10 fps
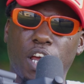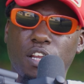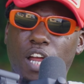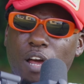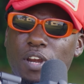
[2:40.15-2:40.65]

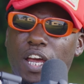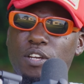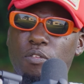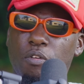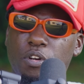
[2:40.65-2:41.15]
I, I was like,
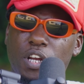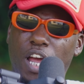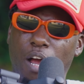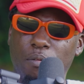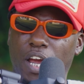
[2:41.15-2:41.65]

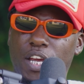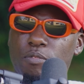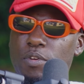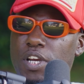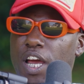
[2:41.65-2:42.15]
I was like, it
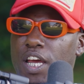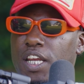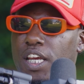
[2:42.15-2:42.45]
really ain't that.